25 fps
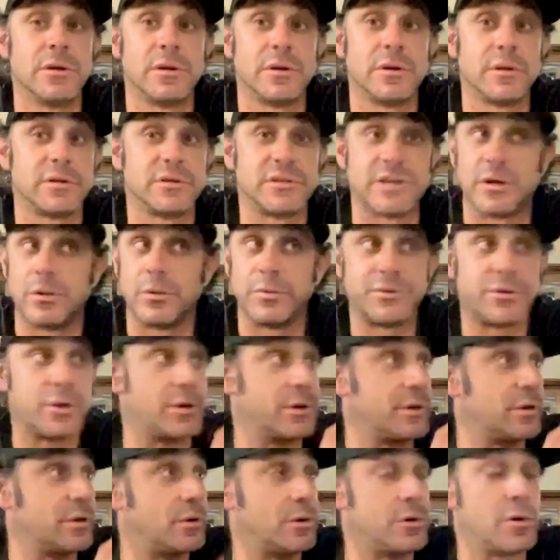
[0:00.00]
because I don't
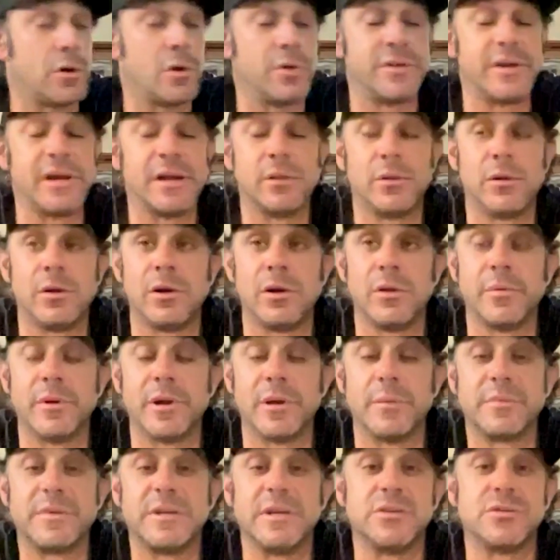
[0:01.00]
turn it on all day long when
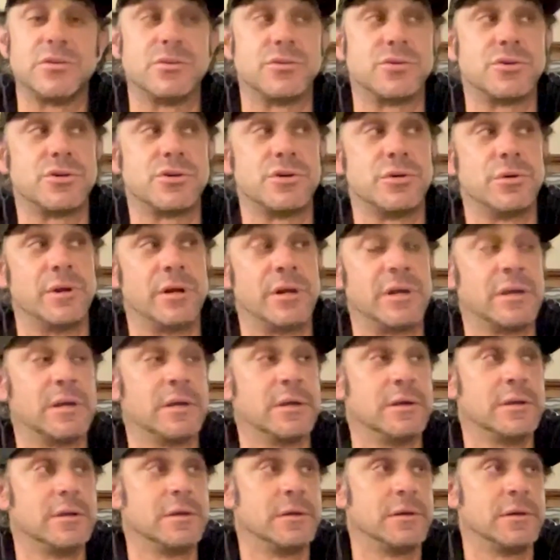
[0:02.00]
I'm teaching shooting.
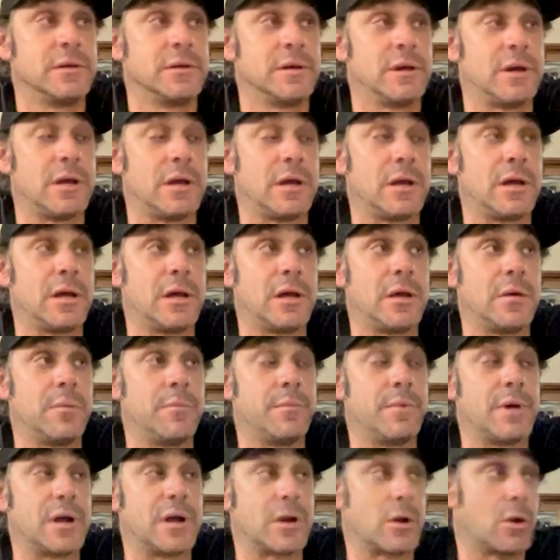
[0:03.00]

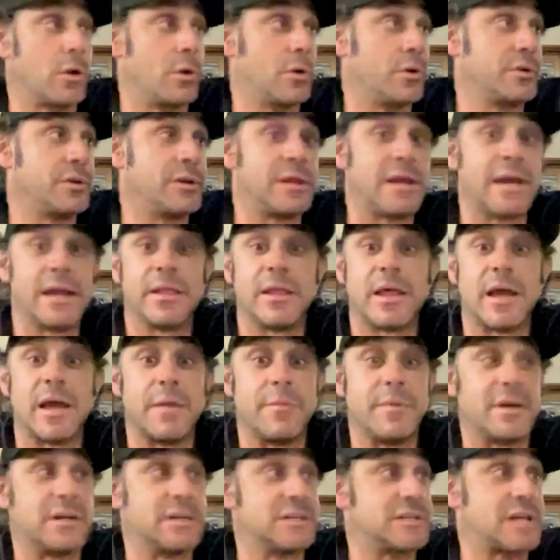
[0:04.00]
I call her on the landline
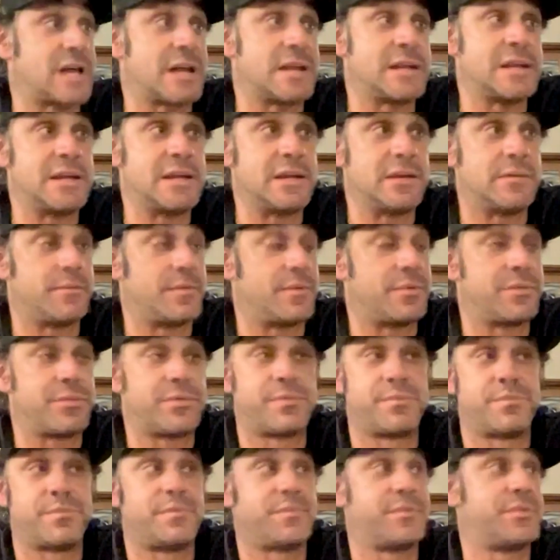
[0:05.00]
because I need
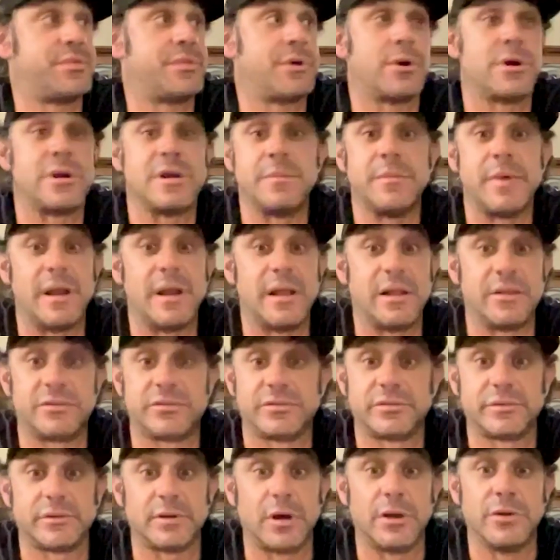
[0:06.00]
30
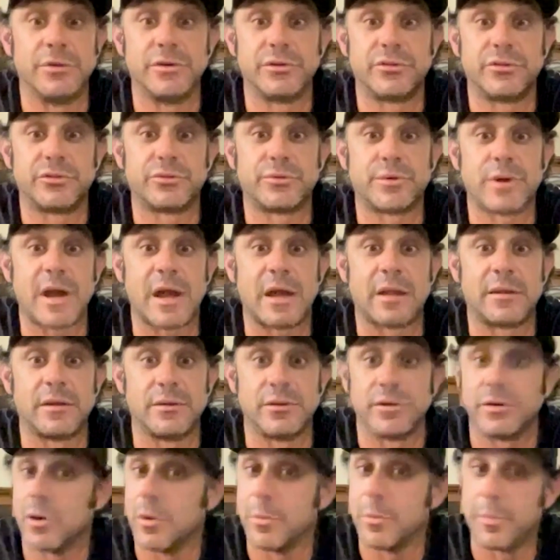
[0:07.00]
minutes undistracted
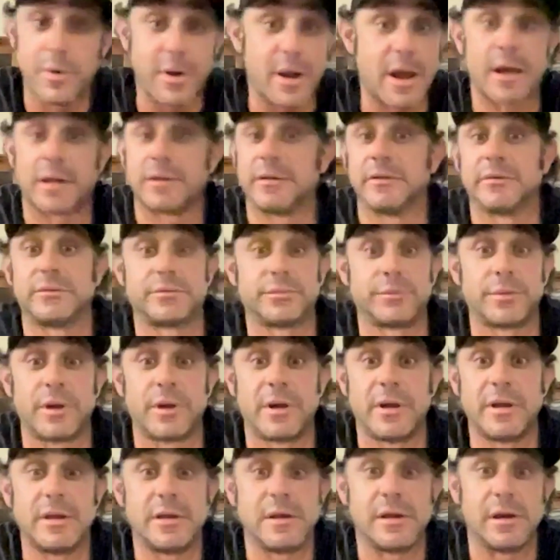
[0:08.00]
to go practice,
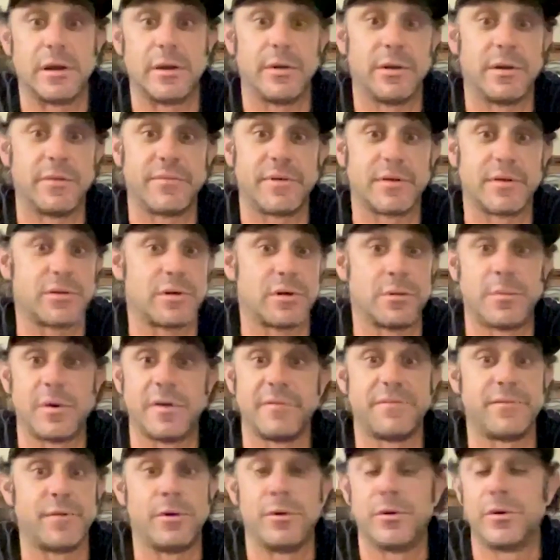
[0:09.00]
right? And if I turn my
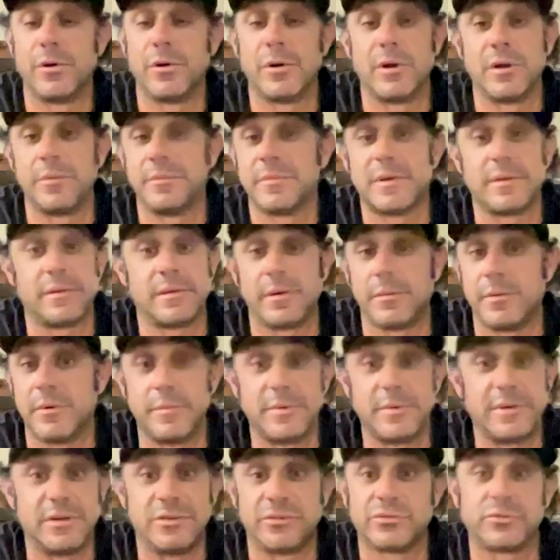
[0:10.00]
phone on, I'm going to
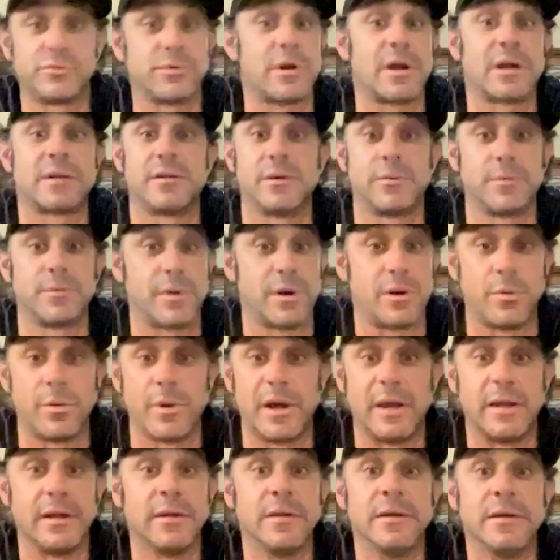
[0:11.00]
be distracted right
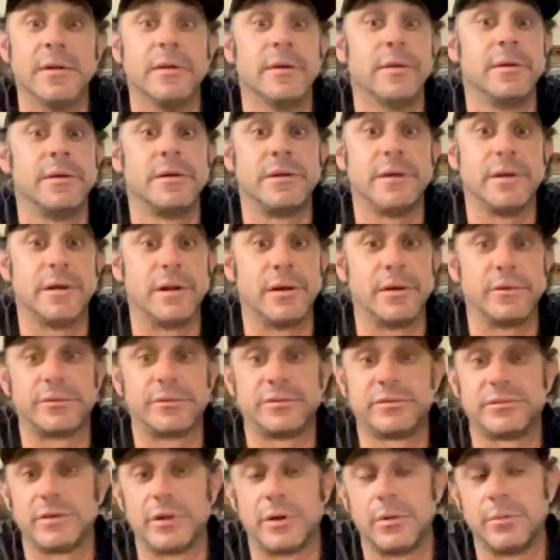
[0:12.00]
away,
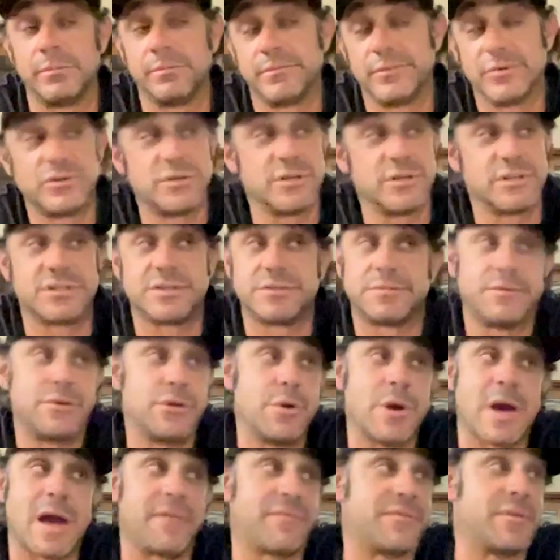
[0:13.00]
so it's just
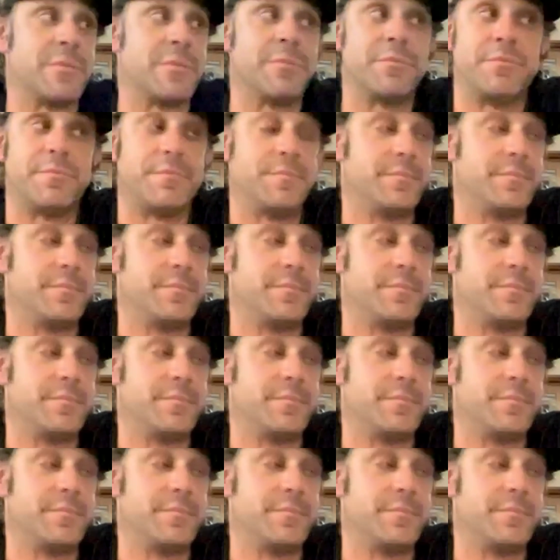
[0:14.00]
you have to